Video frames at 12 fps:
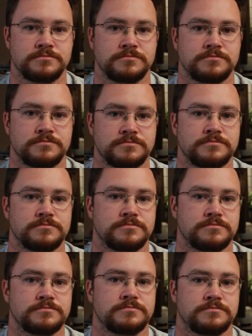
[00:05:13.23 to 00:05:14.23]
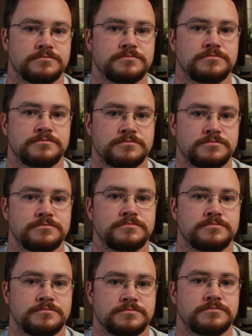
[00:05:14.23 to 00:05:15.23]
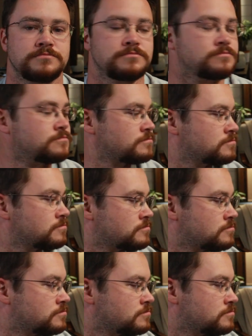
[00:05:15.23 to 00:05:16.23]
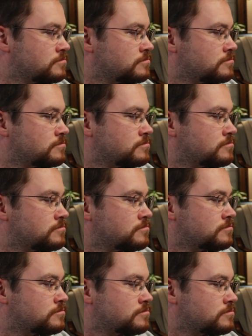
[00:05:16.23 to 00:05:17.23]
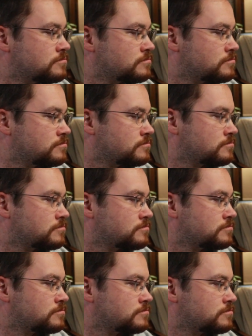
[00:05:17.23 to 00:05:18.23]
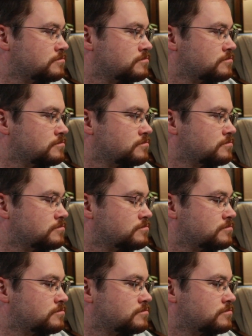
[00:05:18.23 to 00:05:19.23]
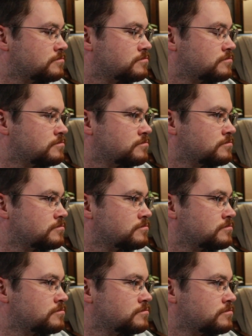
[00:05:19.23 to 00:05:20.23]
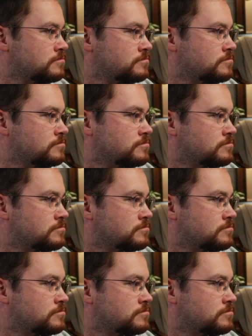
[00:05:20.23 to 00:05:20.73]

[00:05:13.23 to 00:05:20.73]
(silent)